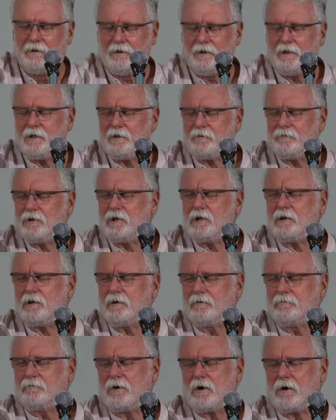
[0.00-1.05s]
Evening
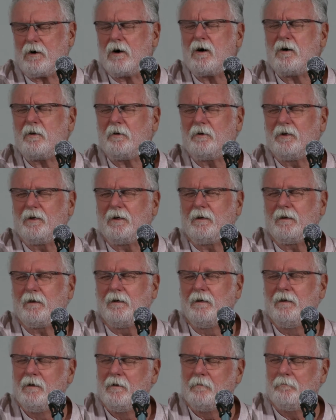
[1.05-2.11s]
and morning
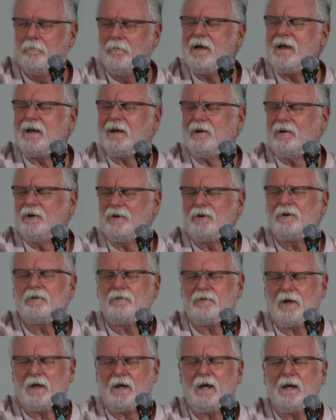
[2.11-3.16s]
make
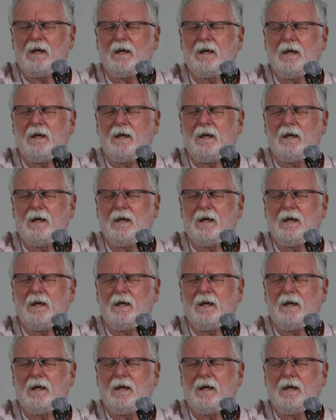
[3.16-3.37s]
a day.